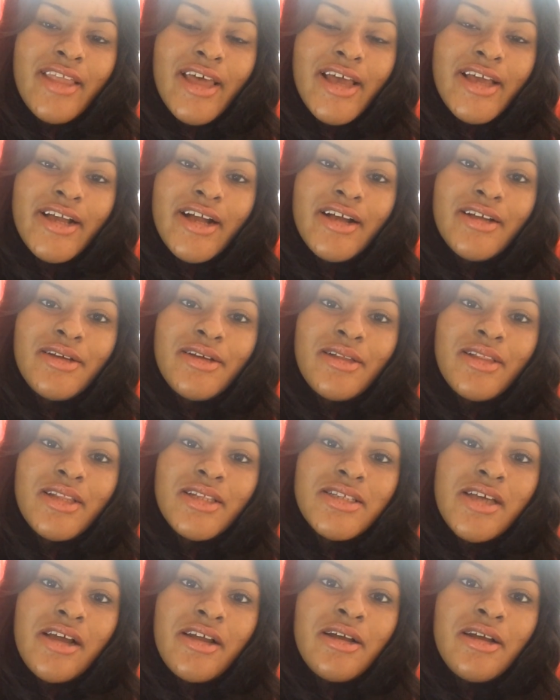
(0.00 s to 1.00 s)
Like, I know the
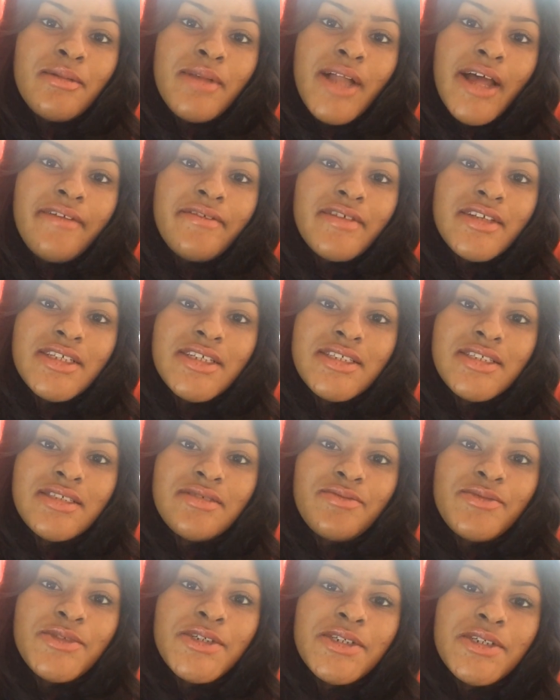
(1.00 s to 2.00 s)
turn up life is
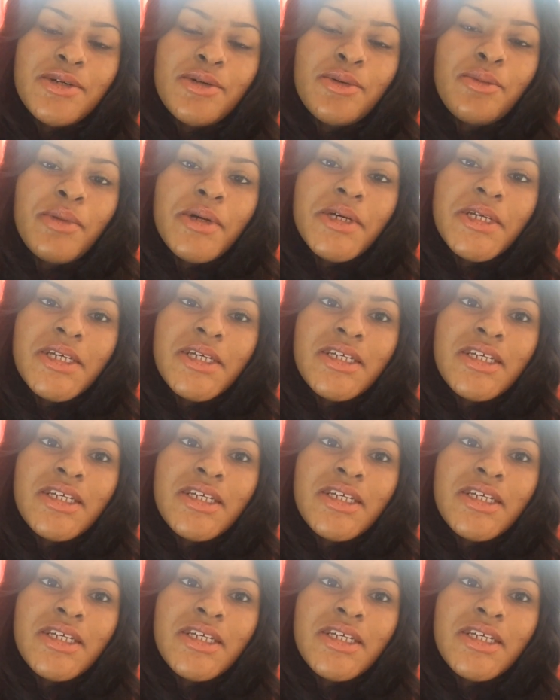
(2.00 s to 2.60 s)
real, but